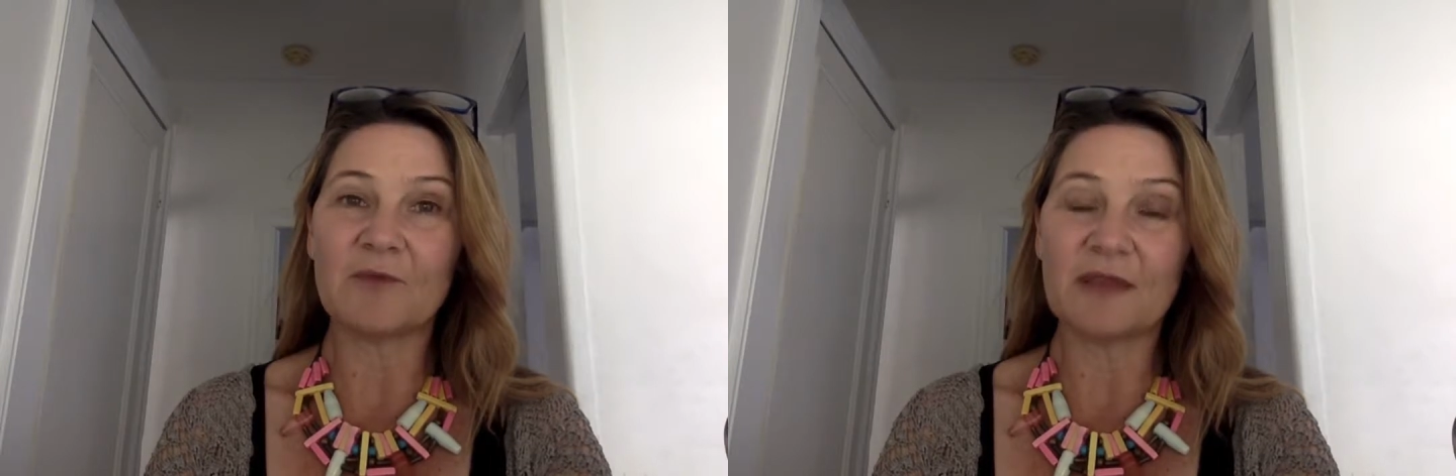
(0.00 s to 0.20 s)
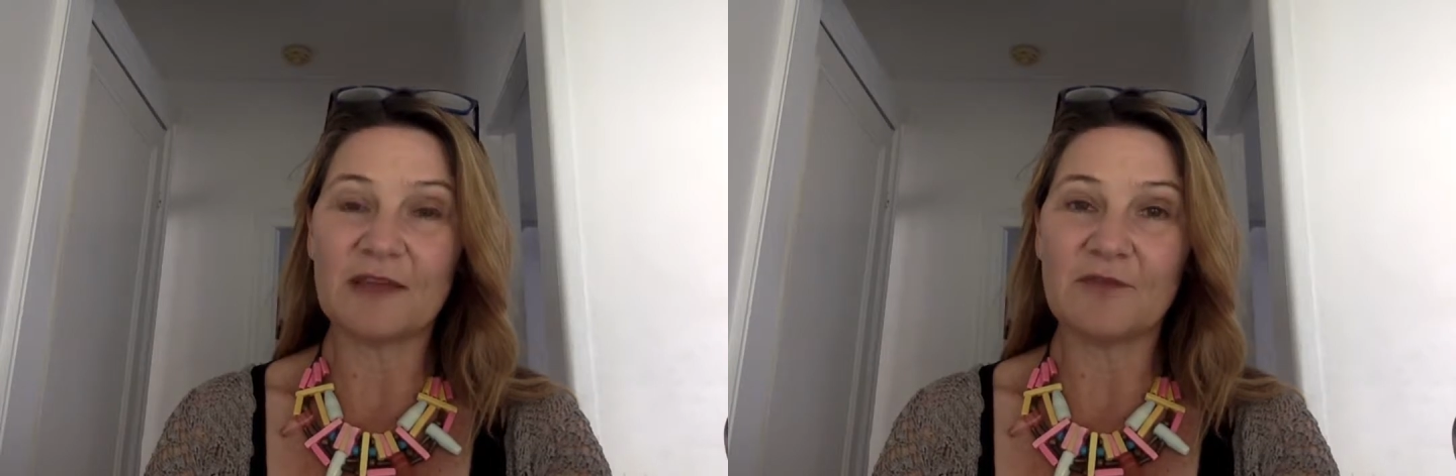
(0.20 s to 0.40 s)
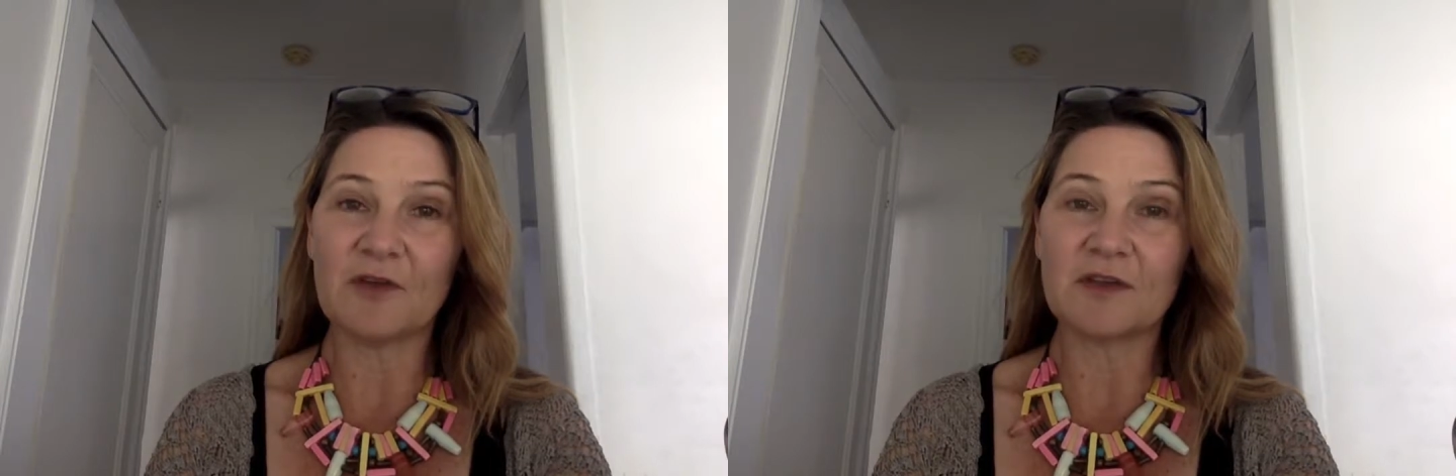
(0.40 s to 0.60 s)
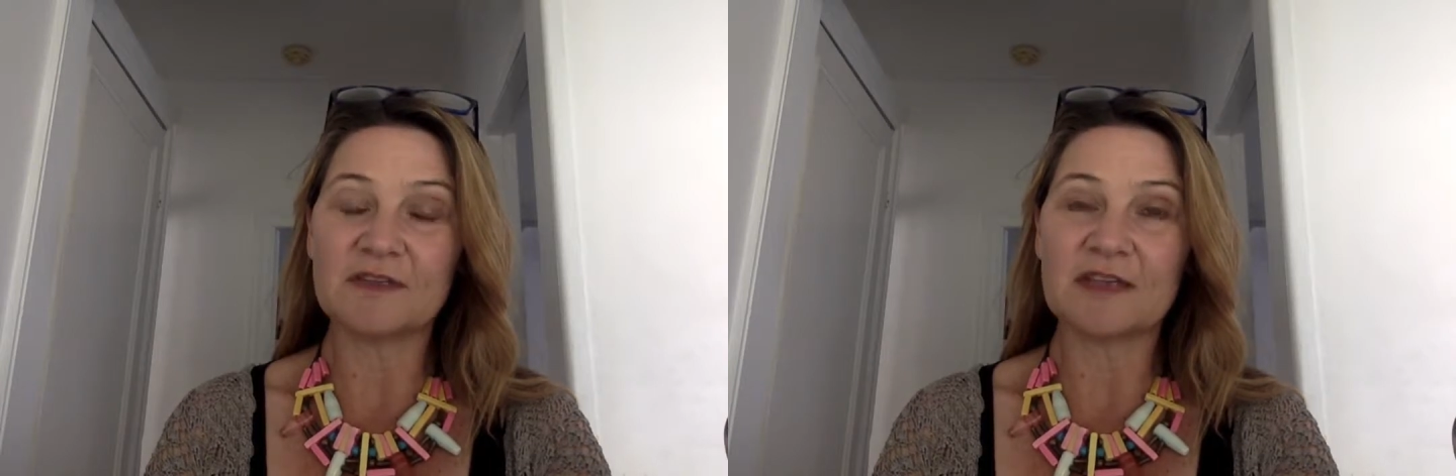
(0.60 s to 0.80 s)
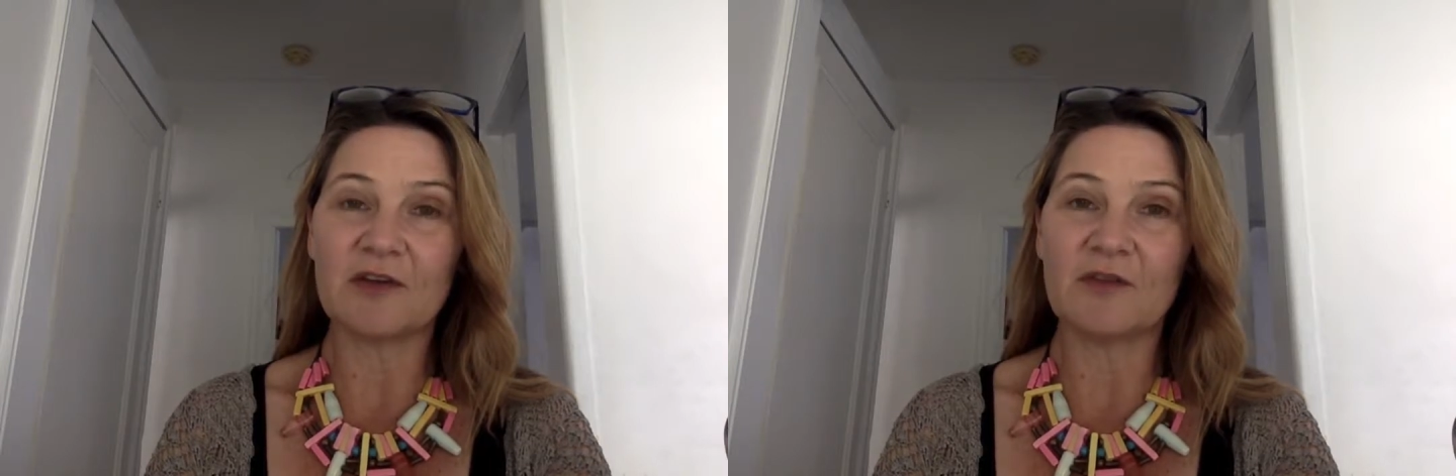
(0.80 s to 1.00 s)
really
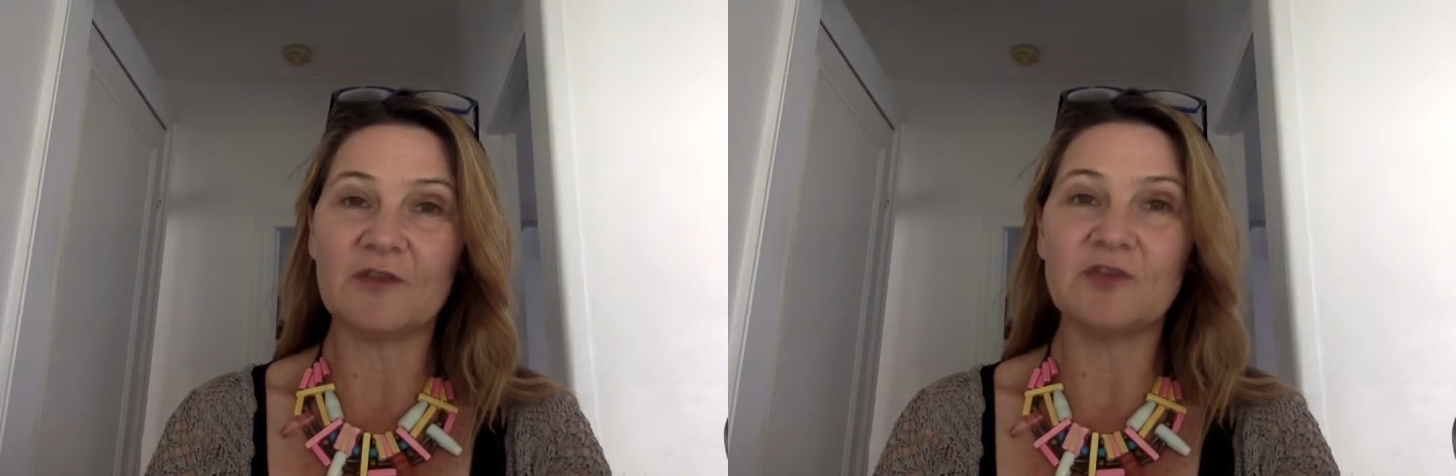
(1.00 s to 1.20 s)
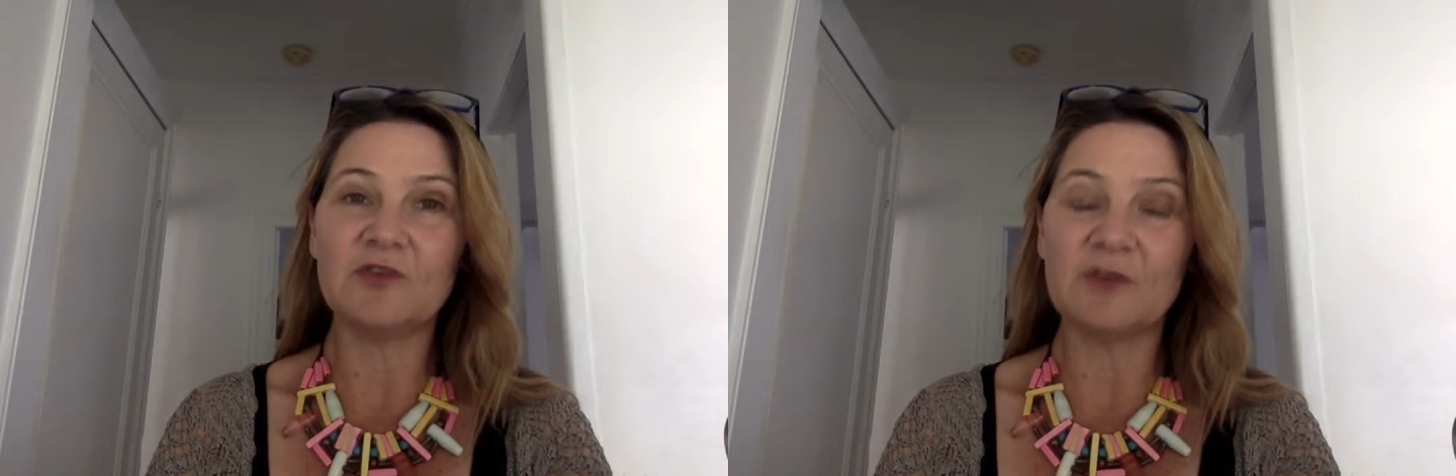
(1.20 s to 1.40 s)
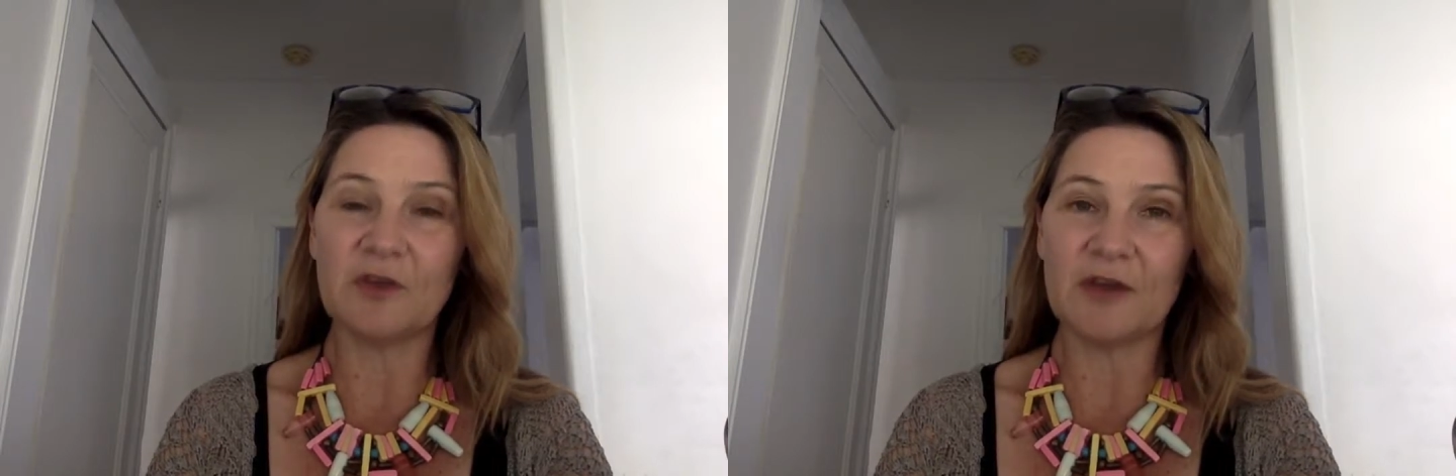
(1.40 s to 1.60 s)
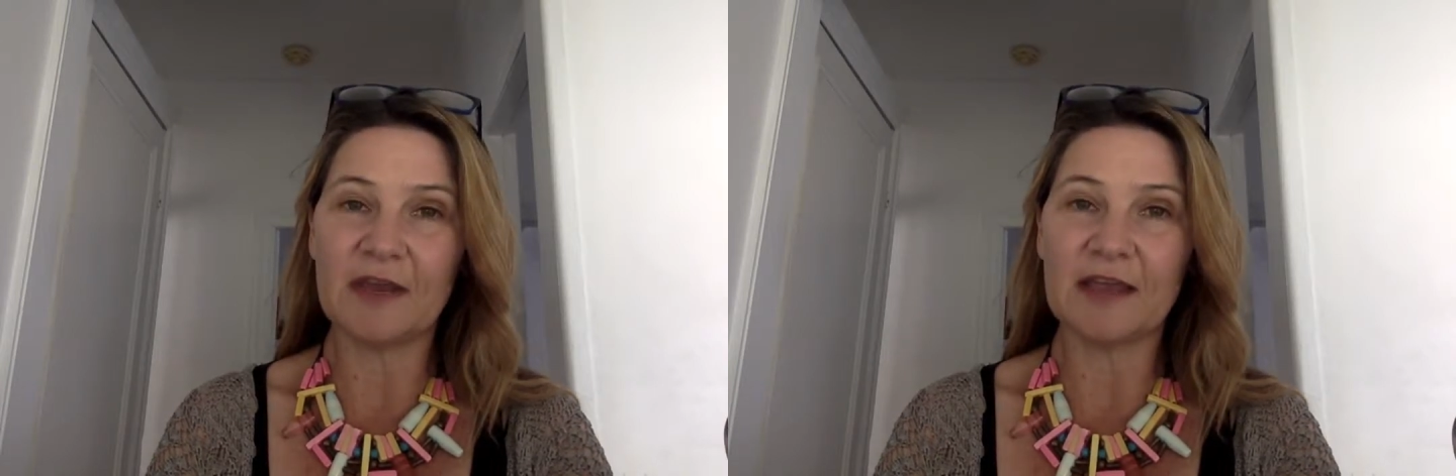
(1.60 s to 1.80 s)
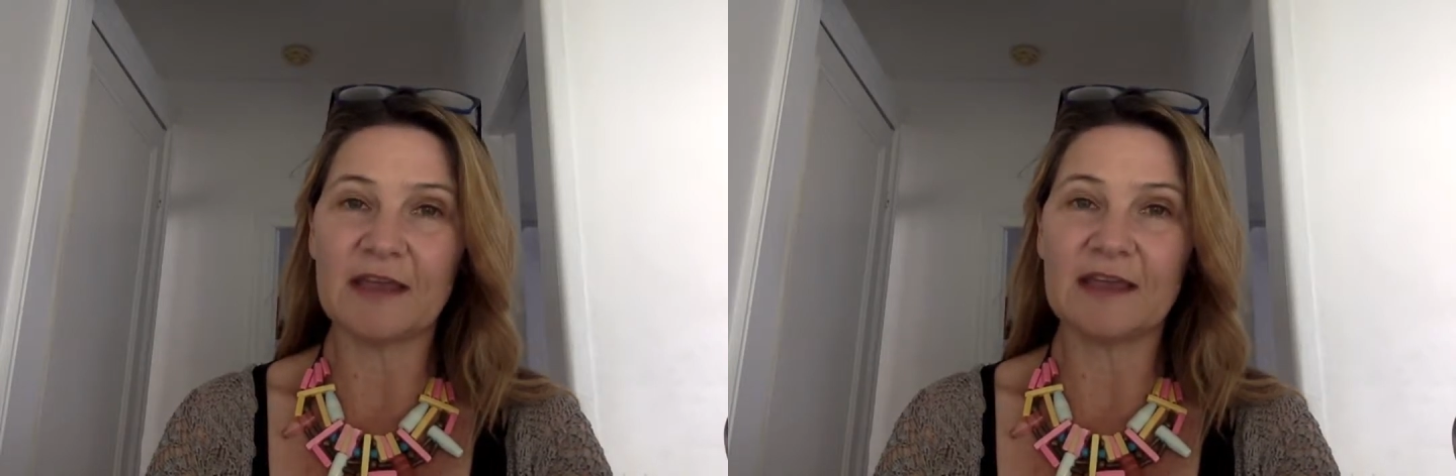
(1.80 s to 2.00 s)
focusing on, the new learning,